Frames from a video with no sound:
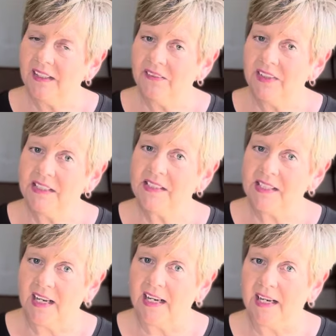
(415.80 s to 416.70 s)
of this
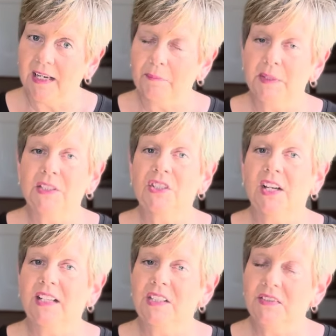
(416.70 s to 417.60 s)
time, this
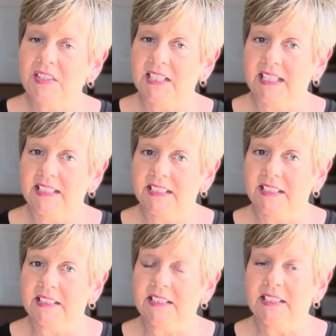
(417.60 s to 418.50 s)
change of
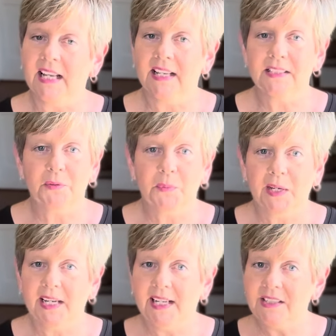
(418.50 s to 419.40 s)
seasons, as a way